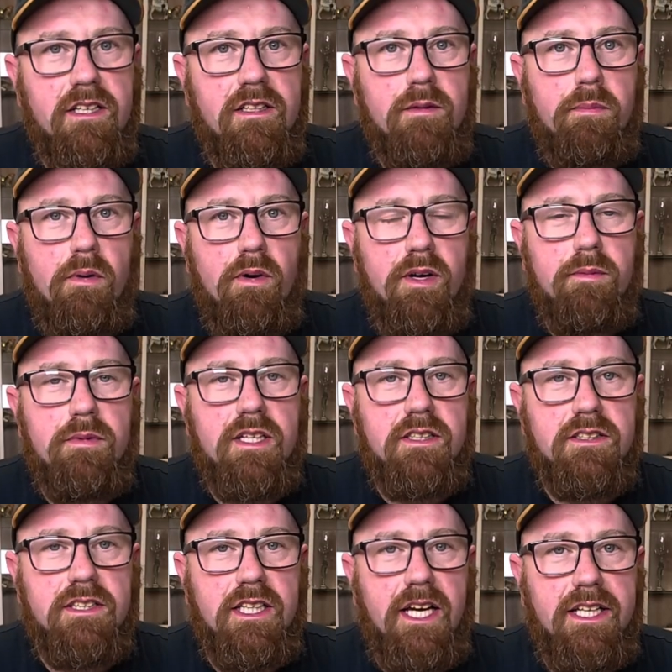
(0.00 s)
at the point
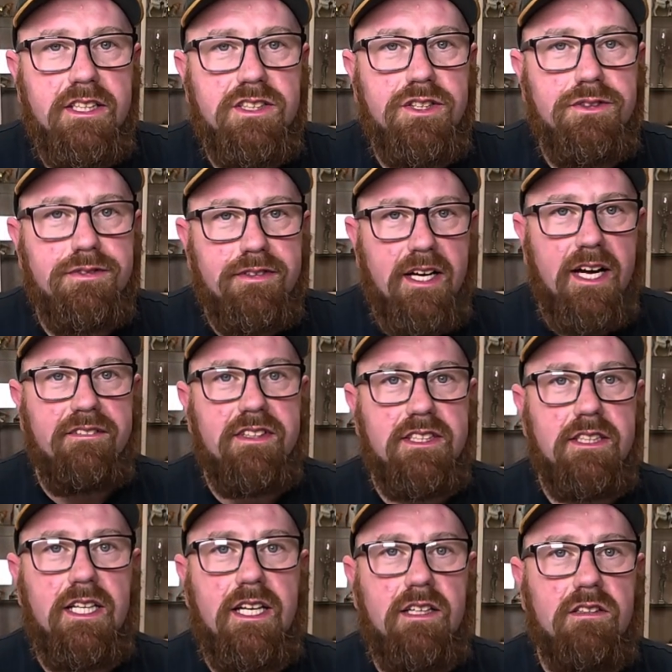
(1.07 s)
because the 825
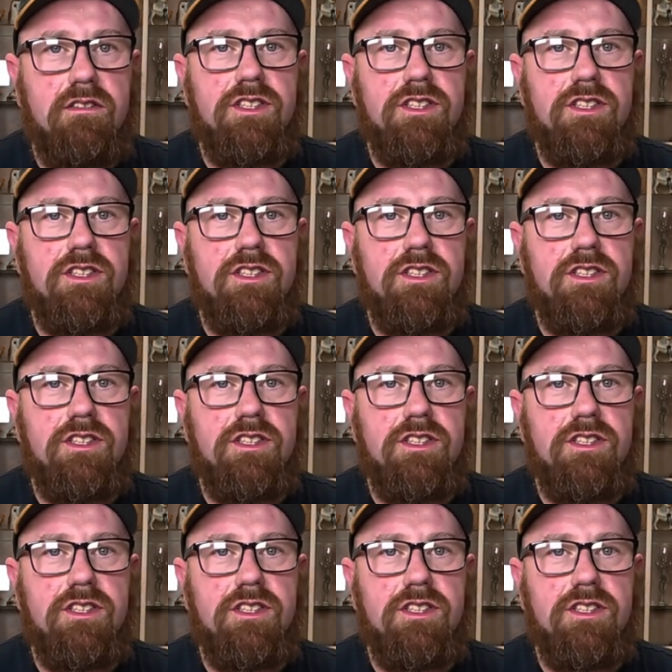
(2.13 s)
isn't out,